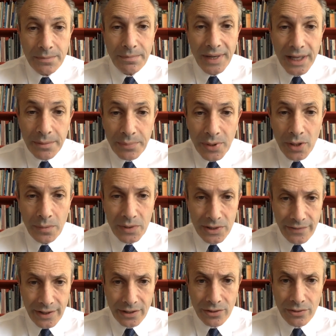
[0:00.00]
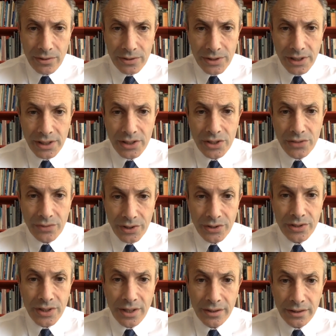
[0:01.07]
the main purpose of agriculture is to
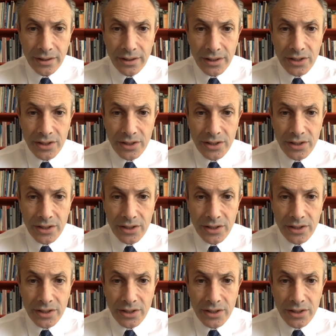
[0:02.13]
reduce hunger.